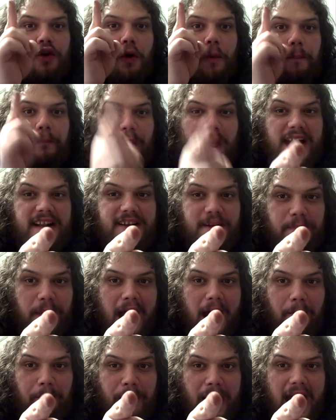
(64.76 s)
to bitch
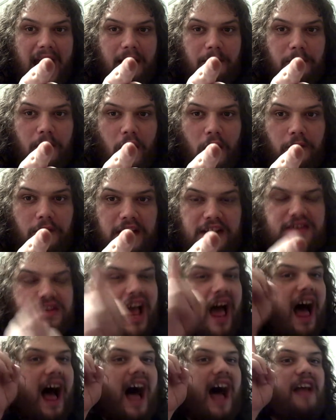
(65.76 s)
about bad movies.
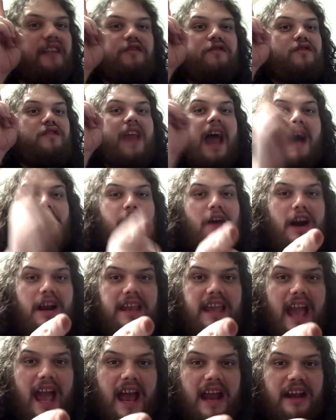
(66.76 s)
Never
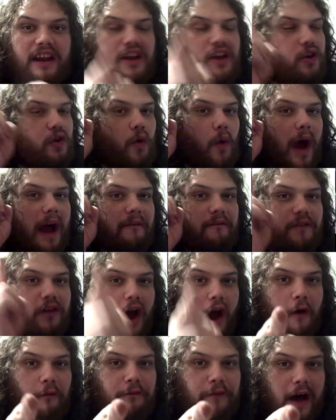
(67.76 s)
again. You have
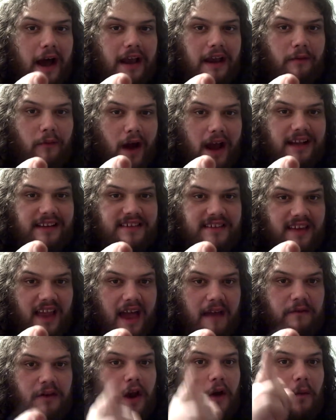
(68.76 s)
no fucking rights
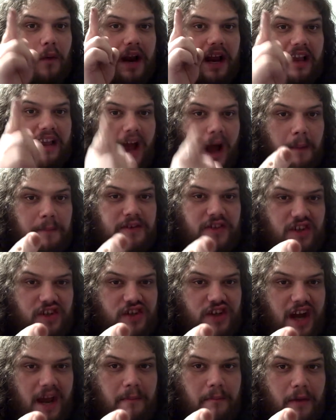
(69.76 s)
left when it comes to
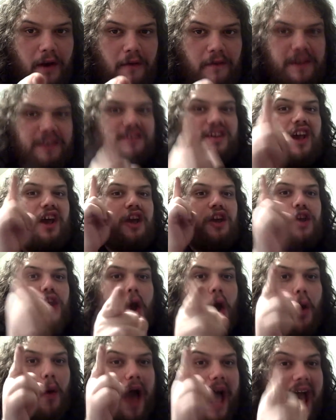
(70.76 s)
shit movies.
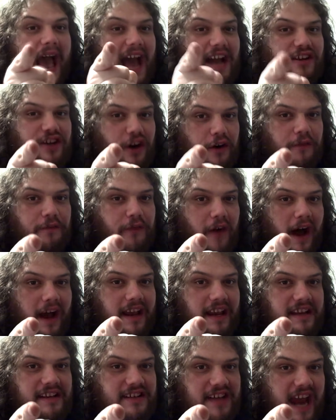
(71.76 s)
You had your
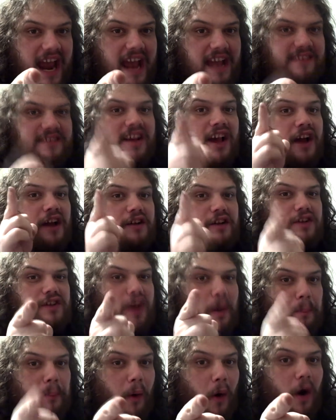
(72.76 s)
fucking chance to
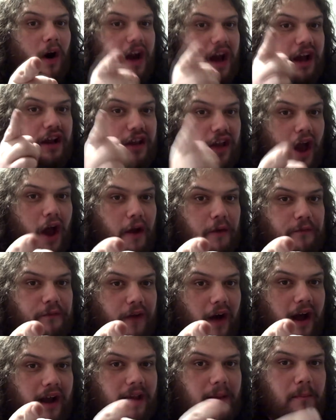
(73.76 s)
support a good
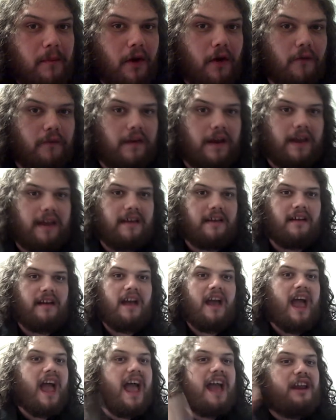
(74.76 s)
fucking movie.
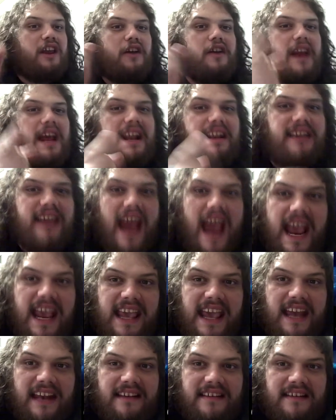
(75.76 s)
And you didn't
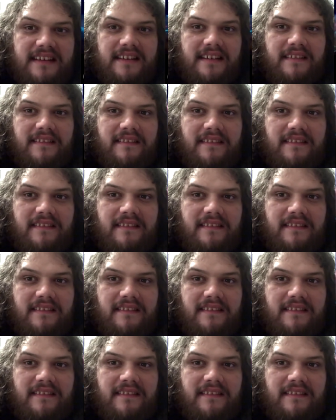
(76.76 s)
take it.